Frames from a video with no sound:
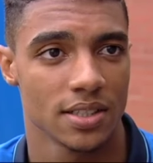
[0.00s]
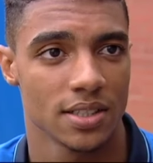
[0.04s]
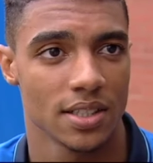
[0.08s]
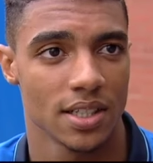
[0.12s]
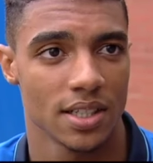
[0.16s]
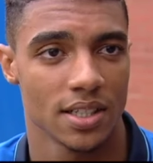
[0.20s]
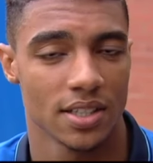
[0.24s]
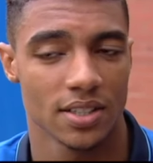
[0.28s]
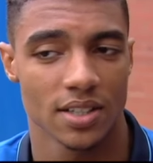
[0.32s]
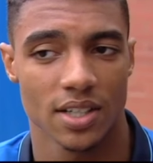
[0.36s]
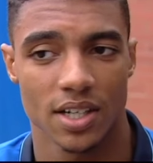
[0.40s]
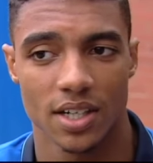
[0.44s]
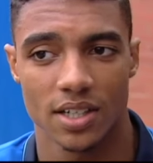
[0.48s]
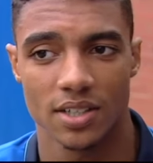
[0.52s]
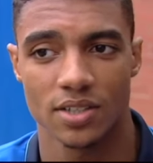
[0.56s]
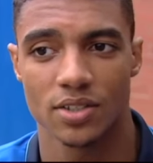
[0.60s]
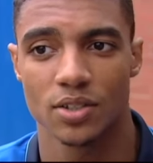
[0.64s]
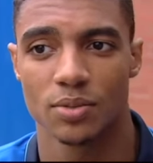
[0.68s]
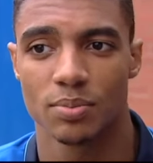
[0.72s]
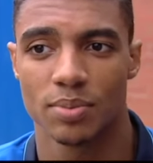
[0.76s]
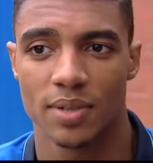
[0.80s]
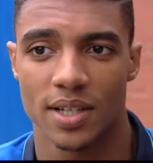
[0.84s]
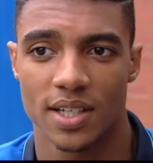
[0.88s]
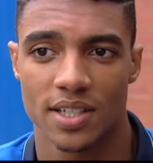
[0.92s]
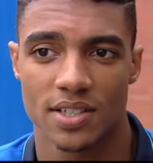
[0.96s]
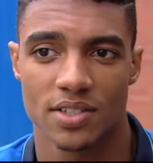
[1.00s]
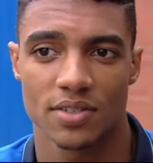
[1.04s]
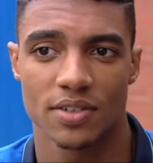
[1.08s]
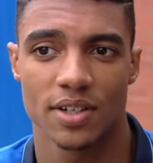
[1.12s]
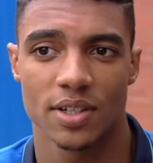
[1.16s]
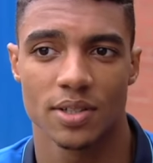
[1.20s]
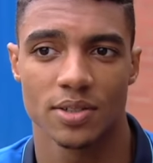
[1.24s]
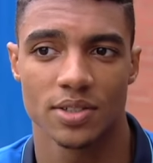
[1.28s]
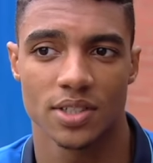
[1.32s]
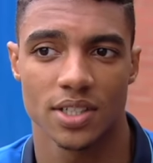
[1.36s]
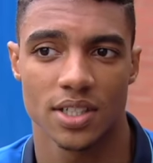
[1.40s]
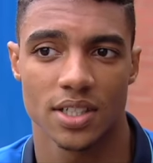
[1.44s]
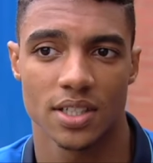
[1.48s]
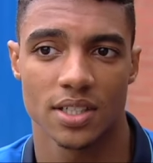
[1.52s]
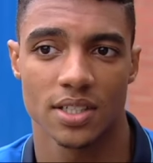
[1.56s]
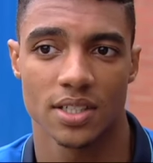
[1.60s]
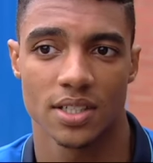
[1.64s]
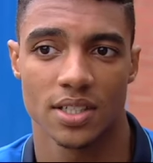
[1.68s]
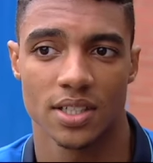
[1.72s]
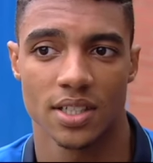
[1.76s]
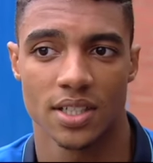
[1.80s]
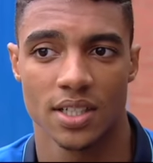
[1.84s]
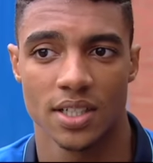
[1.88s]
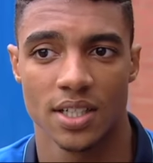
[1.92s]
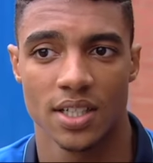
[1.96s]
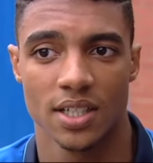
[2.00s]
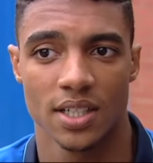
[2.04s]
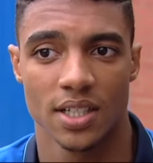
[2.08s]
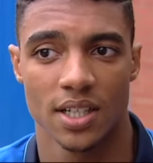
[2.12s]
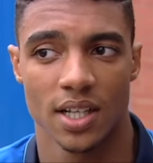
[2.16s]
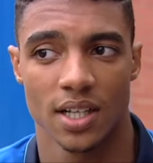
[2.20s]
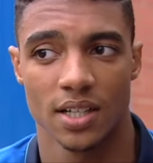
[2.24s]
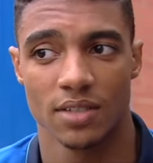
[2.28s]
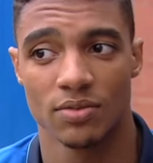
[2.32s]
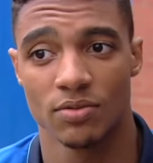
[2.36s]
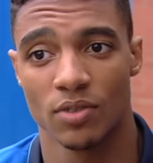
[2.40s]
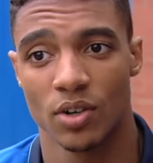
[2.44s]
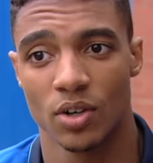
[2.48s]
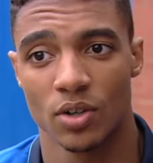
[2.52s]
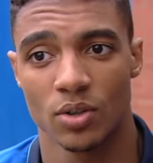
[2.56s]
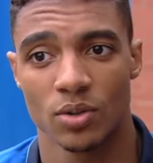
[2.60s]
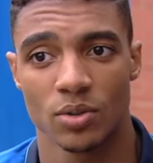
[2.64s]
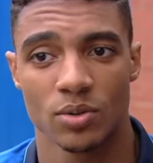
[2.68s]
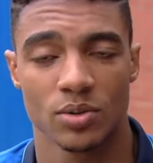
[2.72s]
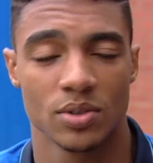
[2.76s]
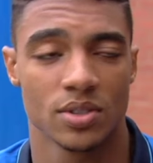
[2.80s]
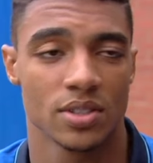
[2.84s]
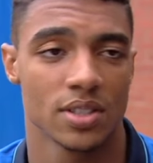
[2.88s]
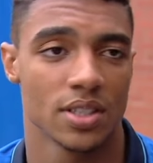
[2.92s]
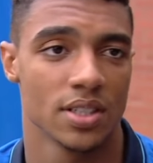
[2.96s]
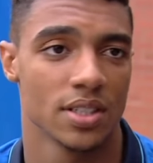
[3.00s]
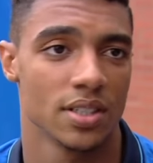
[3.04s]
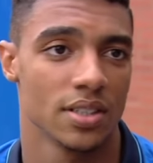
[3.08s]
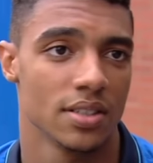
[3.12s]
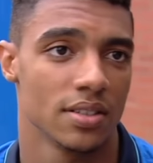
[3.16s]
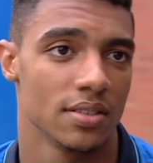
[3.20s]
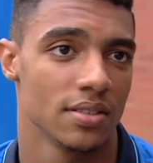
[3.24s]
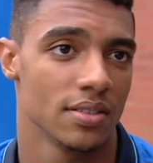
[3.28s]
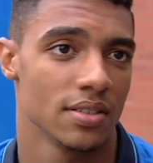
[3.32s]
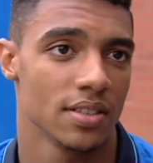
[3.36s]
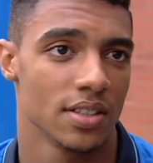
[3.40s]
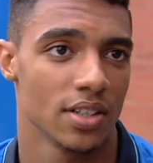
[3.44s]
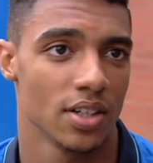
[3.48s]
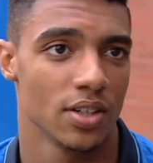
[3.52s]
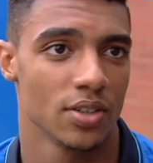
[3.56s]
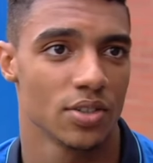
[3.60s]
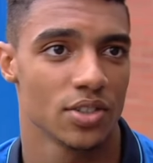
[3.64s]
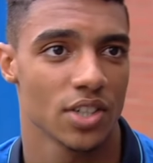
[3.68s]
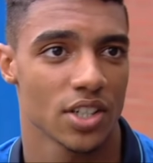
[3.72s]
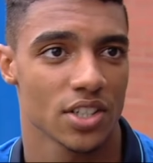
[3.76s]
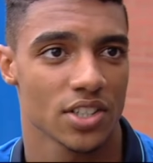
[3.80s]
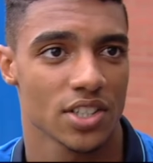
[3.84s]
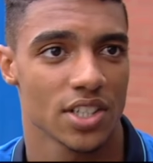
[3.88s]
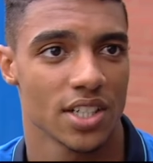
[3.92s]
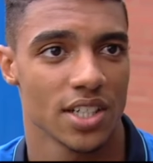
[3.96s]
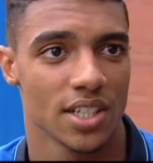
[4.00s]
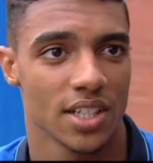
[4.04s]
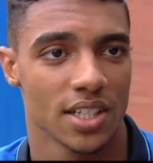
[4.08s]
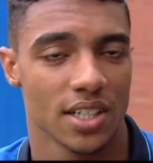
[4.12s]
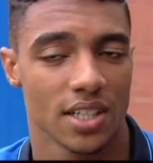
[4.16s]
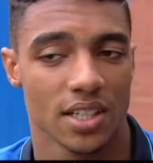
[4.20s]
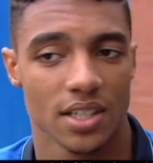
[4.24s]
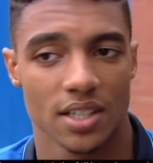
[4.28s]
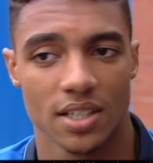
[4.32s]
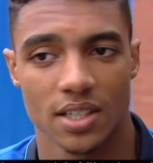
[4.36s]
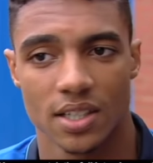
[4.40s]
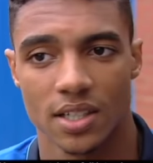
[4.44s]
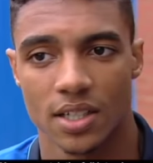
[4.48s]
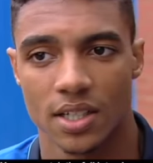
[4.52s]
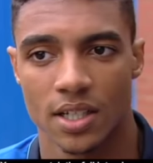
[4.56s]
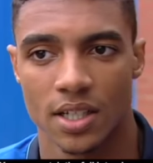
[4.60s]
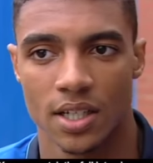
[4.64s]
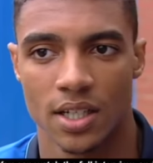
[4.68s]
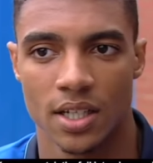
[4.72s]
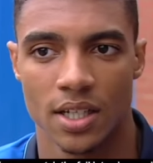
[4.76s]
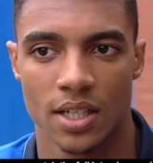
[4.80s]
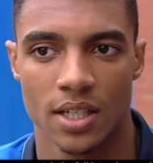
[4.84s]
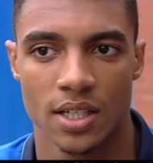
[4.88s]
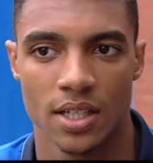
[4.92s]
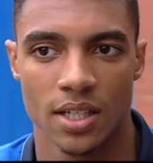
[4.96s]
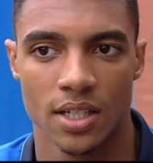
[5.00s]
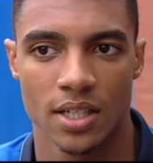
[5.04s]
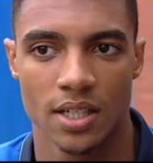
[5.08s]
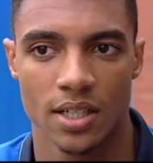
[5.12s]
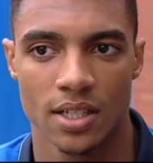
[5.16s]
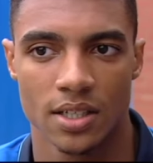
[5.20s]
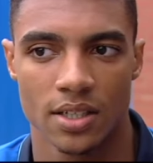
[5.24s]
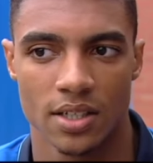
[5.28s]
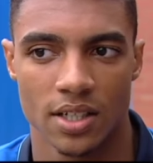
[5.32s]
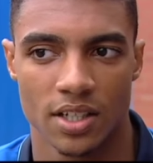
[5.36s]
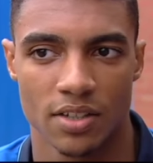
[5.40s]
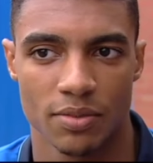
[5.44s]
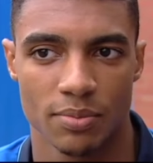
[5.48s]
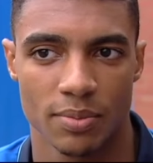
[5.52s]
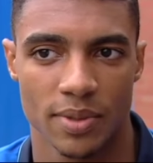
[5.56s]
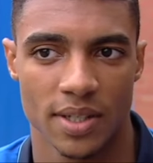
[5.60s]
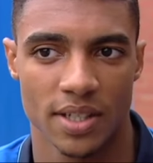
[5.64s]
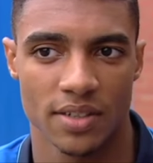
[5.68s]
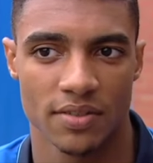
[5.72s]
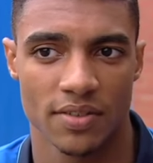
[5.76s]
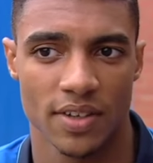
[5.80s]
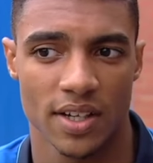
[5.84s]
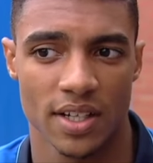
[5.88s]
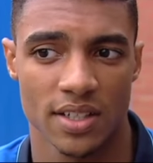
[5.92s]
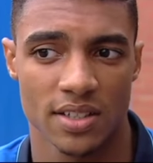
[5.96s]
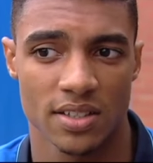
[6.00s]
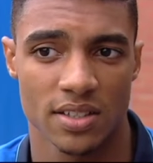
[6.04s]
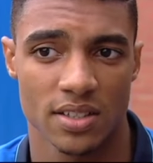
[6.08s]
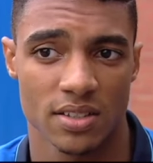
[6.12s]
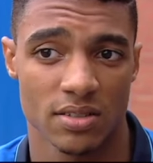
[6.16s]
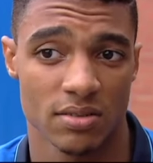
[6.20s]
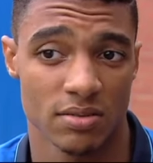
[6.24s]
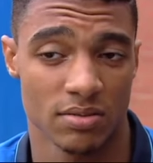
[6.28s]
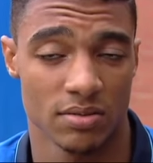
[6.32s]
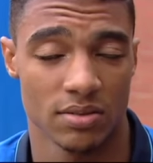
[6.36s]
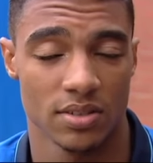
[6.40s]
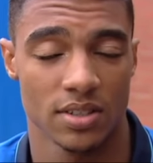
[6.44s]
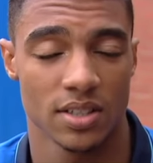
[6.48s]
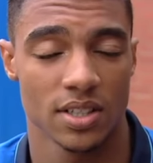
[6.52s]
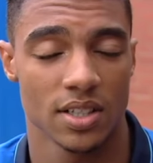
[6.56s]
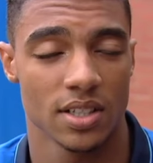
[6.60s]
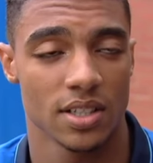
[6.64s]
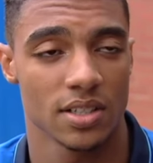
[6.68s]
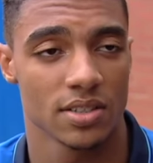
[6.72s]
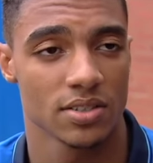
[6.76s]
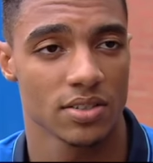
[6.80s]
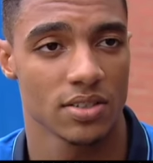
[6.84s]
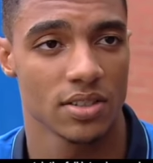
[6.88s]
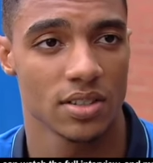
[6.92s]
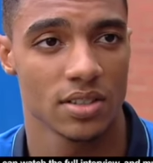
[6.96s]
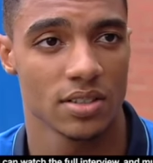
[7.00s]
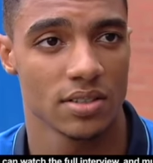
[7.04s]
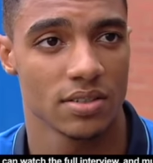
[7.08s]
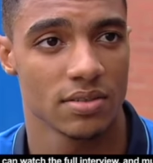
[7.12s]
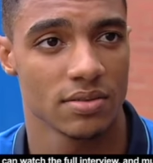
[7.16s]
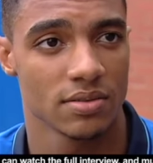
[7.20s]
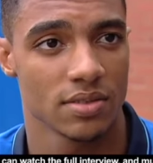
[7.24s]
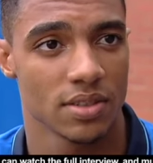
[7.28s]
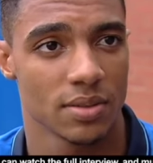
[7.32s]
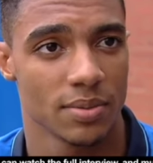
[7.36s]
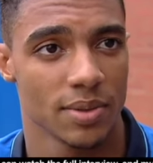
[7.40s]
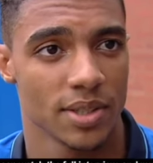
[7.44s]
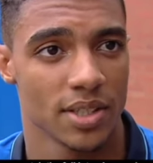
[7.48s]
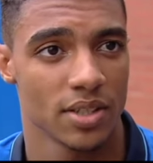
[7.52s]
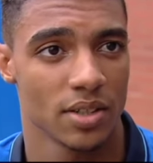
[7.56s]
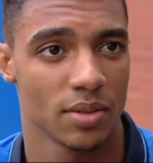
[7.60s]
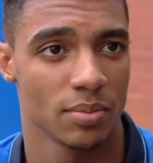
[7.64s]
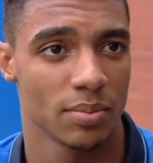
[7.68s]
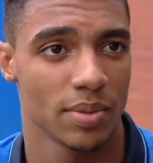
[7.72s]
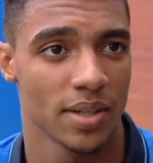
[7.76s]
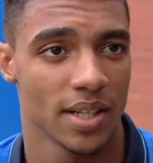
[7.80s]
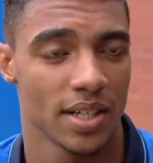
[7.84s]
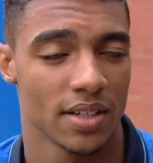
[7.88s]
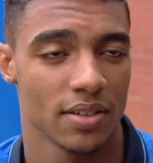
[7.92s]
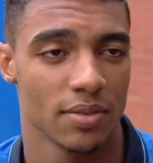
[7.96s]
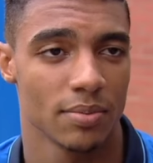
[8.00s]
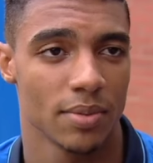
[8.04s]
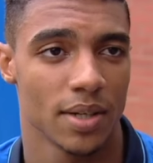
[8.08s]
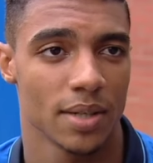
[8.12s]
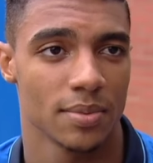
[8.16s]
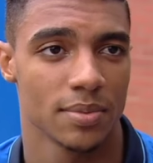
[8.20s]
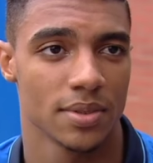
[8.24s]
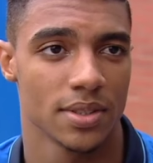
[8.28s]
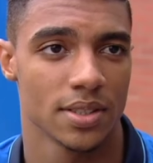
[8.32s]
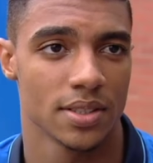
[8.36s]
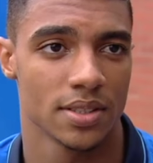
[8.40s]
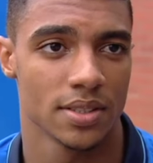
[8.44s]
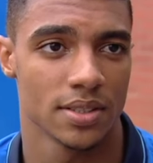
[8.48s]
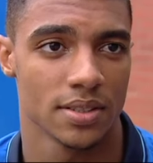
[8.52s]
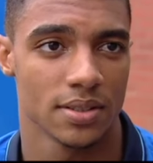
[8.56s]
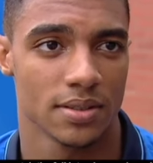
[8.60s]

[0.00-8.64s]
And you got good players around you, like Rhodes and, you know, Josh King, you know, giving me advice, and it's good to be a young player in Blackburn.